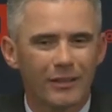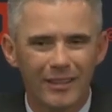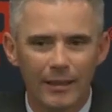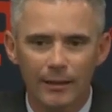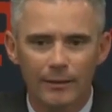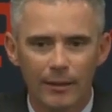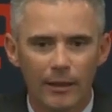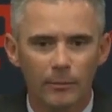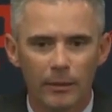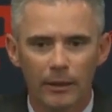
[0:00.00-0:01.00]
is seeing a
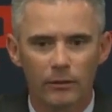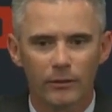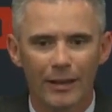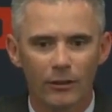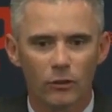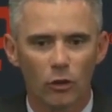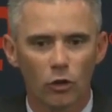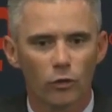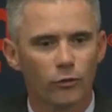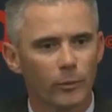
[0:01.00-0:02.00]
team that, is, that has
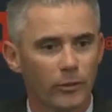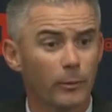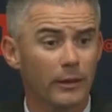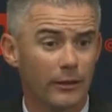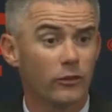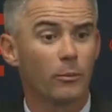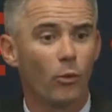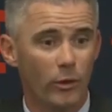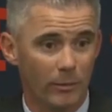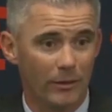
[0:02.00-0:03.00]
learned from some of the
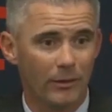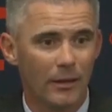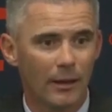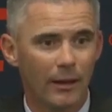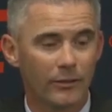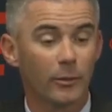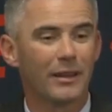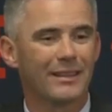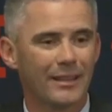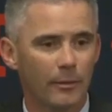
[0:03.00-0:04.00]
disappointments, uh, some
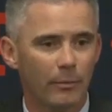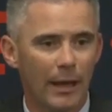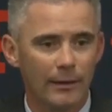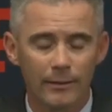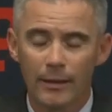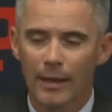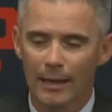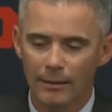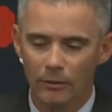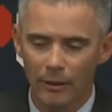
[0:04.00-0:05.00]
of the setbacks,
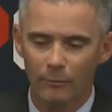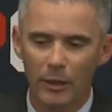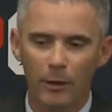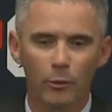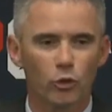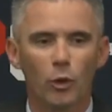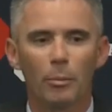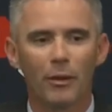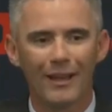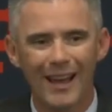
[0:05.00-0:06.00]
and they've been able to
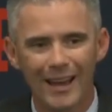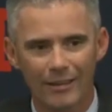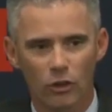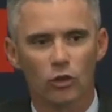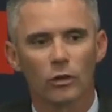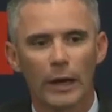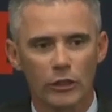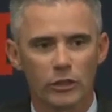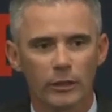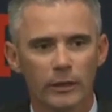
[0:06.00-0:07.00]
apply the
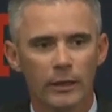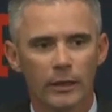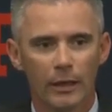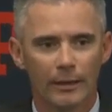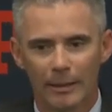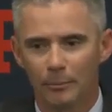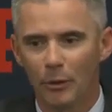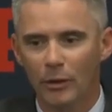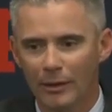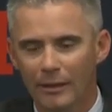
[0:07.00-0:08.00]
correction uh, and
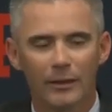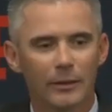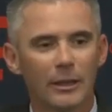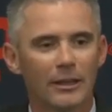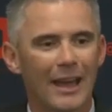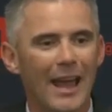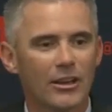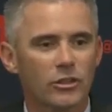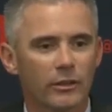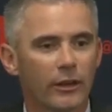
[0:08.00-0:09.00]
put it into, into
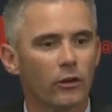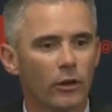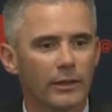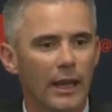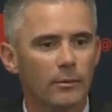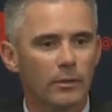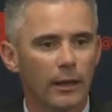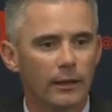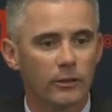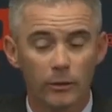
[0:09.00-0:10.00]
action there on game
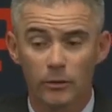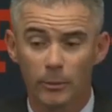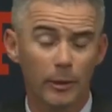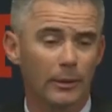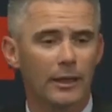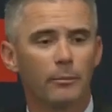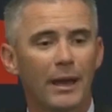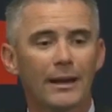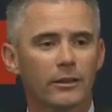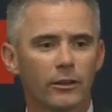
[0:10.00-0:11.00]
day to, to be able to get
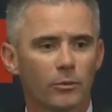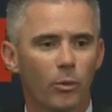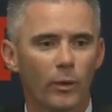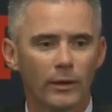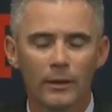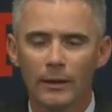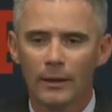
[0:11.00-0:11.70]
back to this point.